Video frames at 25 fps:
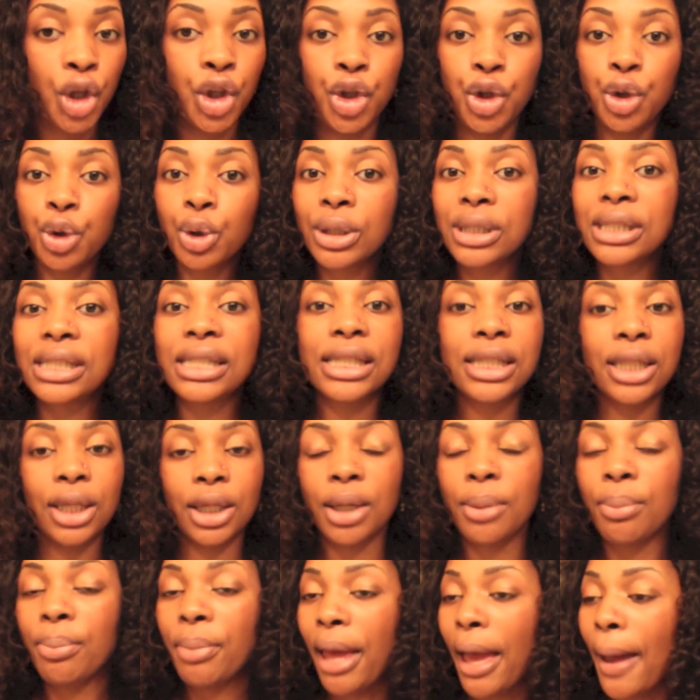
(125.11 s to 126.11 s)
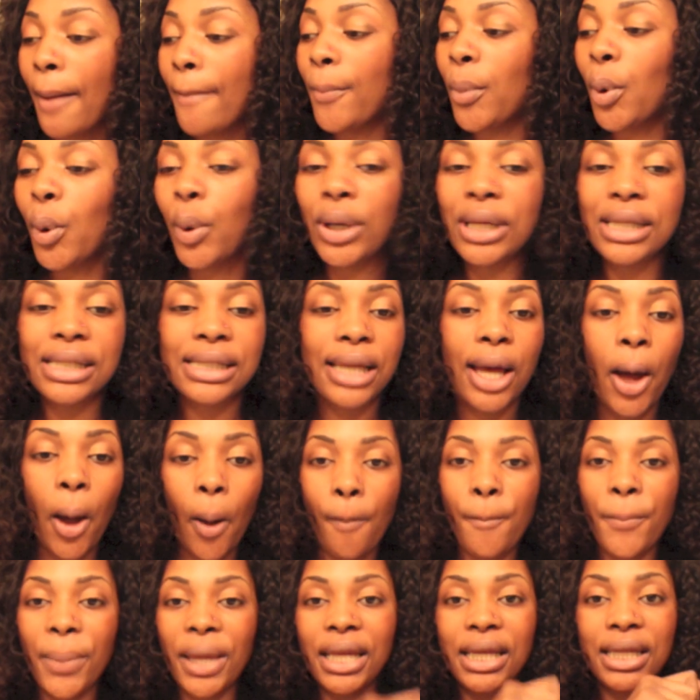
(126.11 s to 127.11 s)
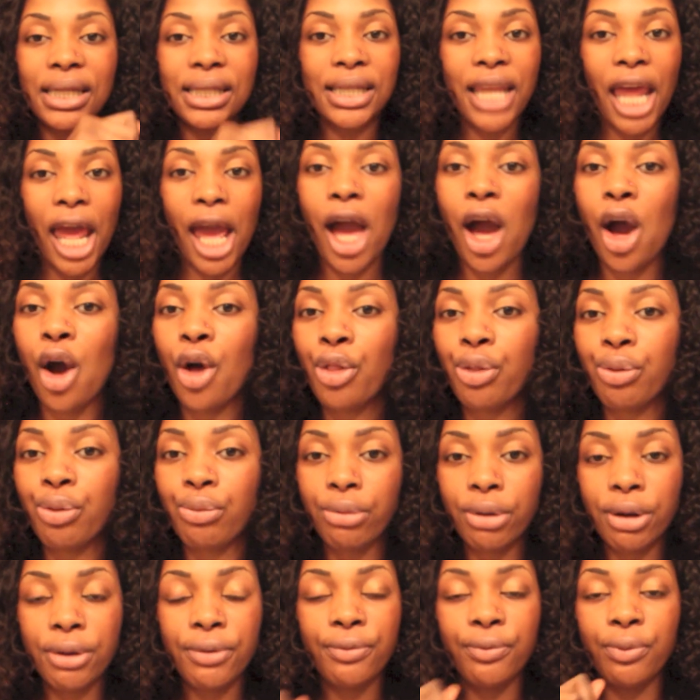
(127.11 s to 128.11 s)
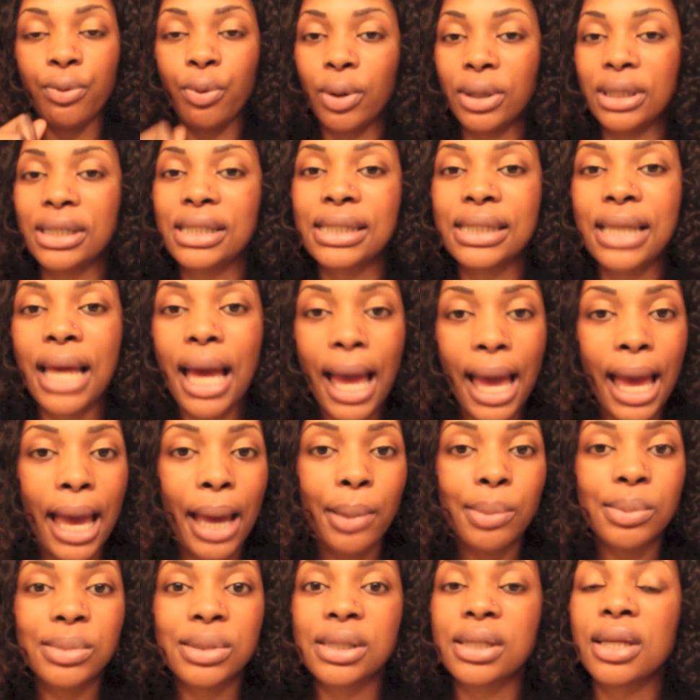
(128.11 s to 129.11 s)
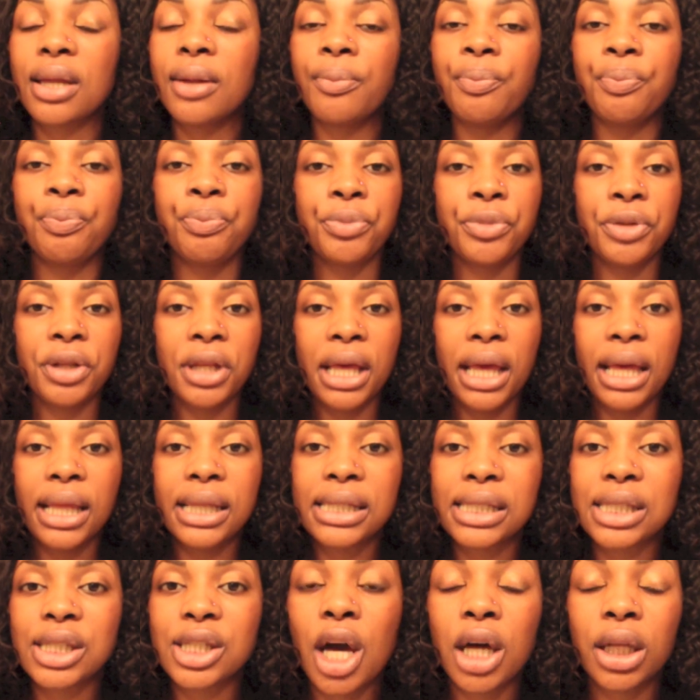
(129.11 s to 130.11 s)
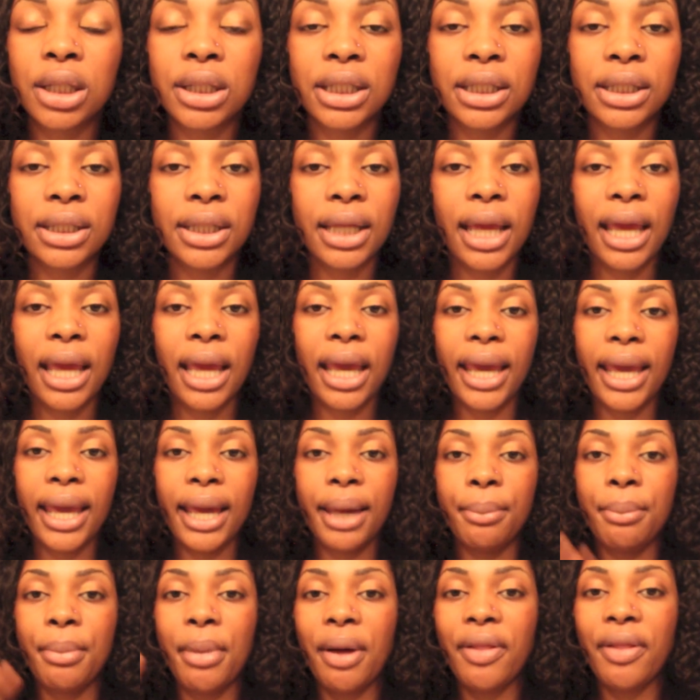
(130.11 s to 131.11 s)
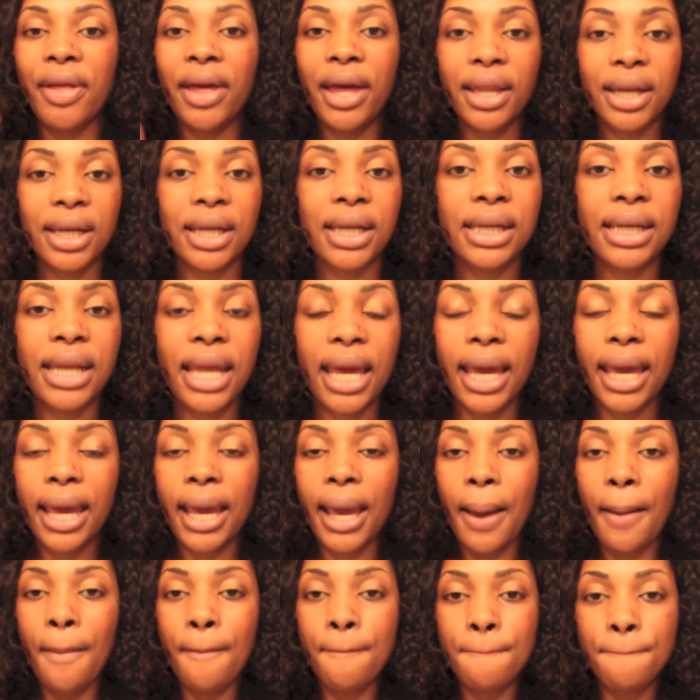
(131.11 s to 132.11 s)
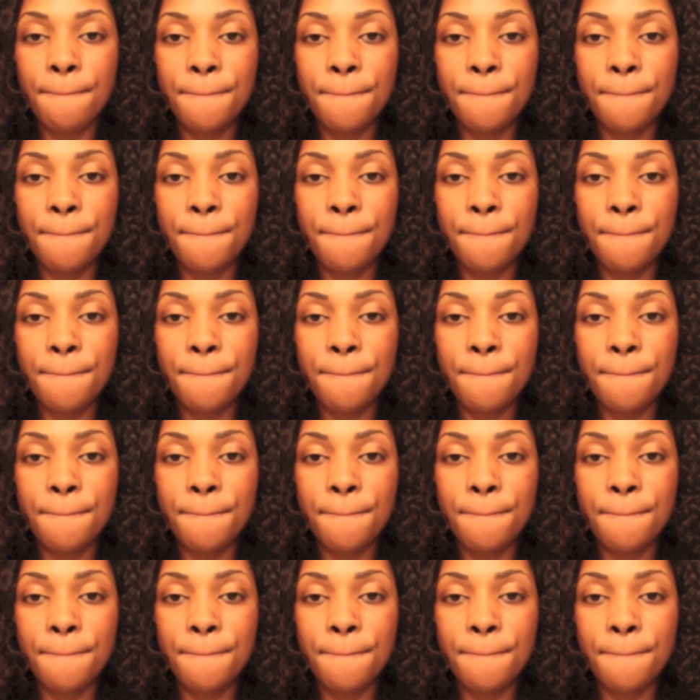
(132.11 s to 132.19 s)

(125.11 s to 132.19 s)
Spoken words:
You can seal them bad boys up and down 3-4 times, install it, and by the end of the day,